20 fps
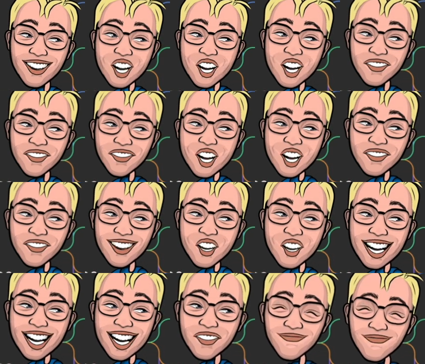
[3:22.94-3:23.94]
is to
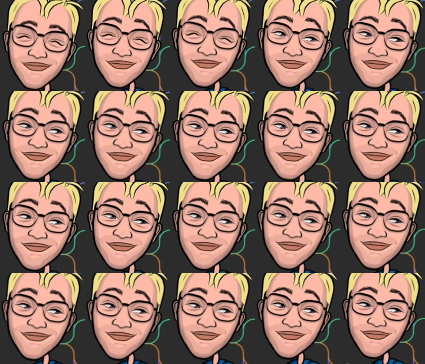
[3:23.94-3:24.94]
iterate.
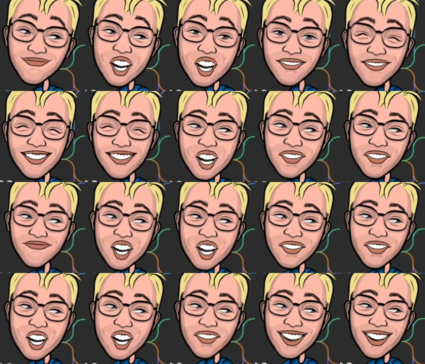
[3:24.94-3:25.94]
If the output
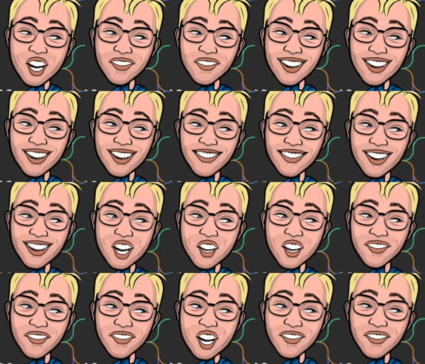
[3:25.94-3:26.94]
isn't what you need
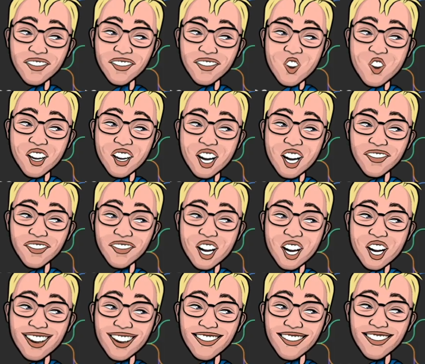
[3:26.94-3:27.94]
or it
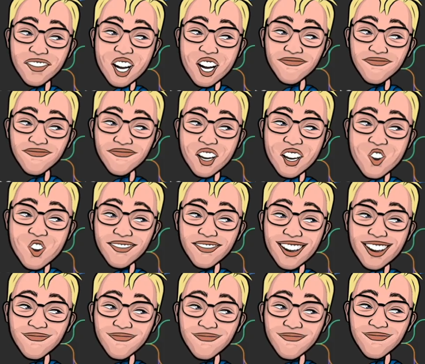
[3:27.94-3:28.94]
could be
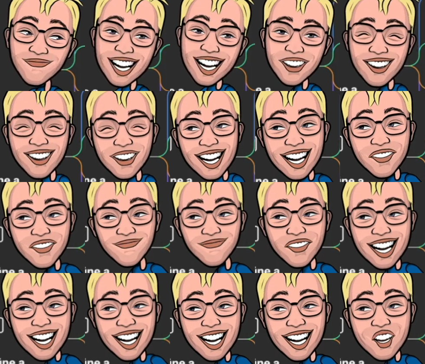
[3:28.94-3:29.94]
improved, I think that's what
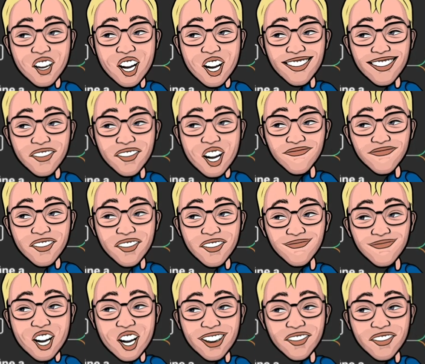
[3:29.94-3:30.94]
AI really helps
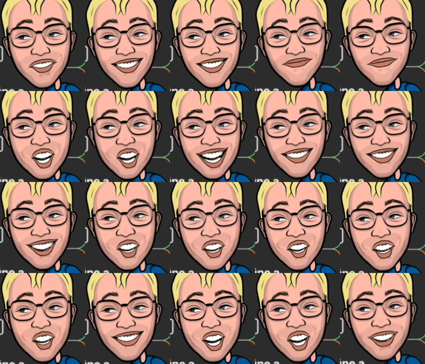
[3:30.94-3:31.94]
us with is the ability to
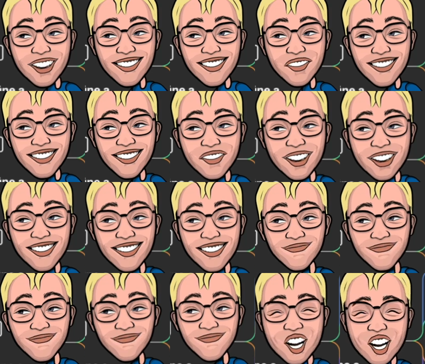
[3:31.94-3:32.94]
really easily
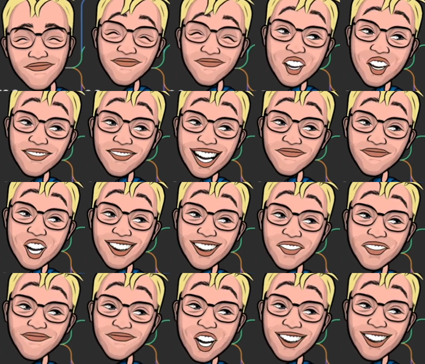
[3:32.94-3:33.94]
improve upon
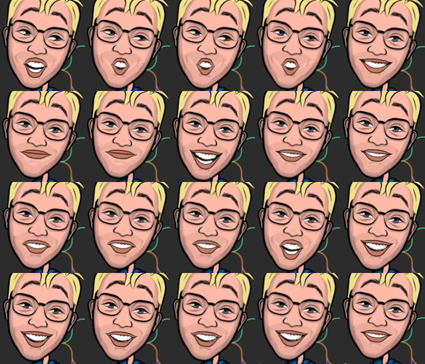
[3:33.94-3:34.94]
something that we may have
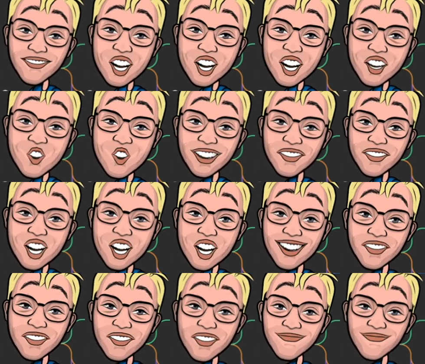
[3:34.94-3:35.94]
settled for
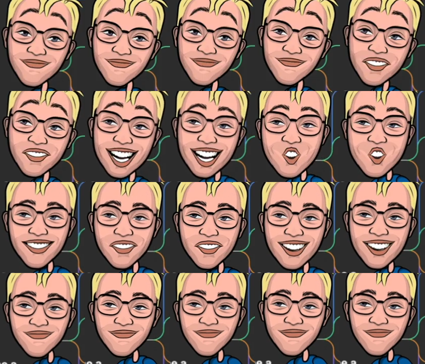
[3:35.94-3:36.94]
without it. So we
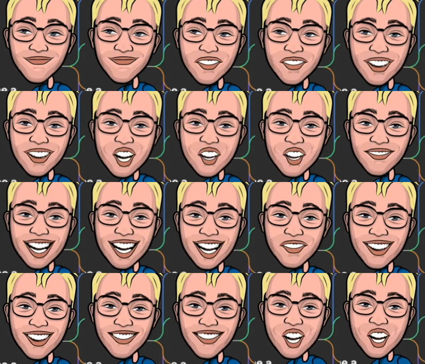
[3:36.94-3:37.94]
can clarify
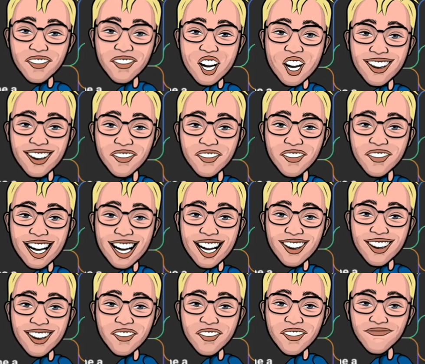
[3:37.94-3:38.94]
any
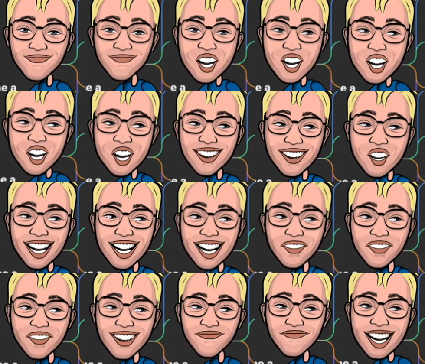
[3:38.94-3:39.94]
misunderstandings in an
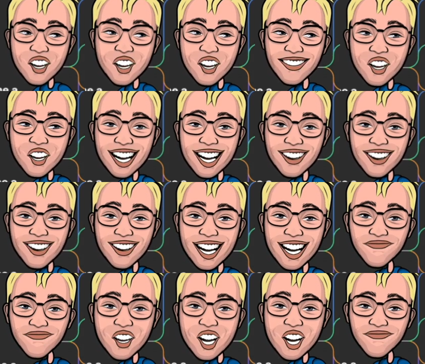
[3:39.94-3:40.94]
iteration by rewriting the
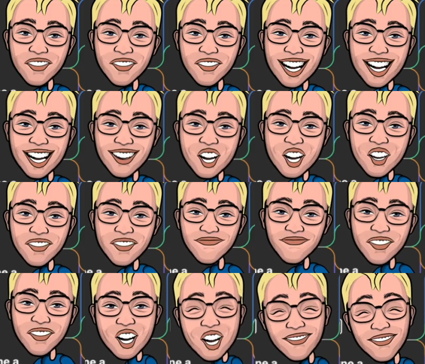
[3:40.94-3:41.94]
prompt, add more
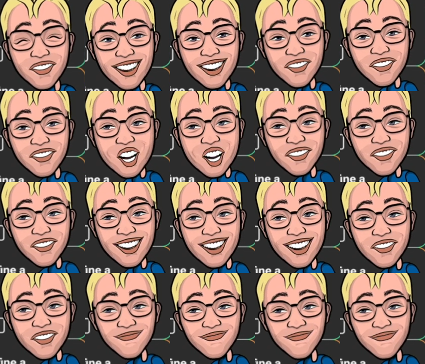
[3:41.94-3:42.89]
specific instructions,